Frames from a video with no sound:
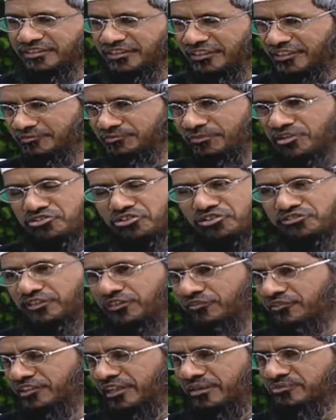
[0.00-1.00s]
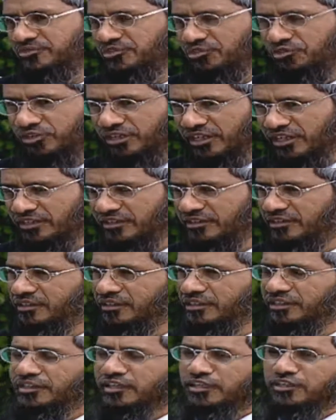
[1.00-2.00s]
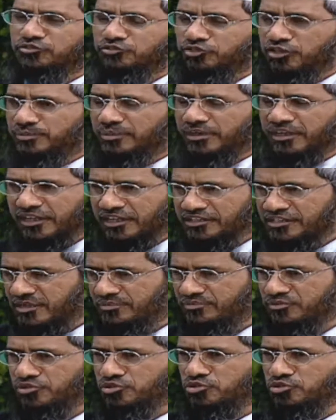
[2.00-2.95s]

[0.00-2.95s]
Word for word: is mentioned several times in the Quran. In Surah Baqarah chapter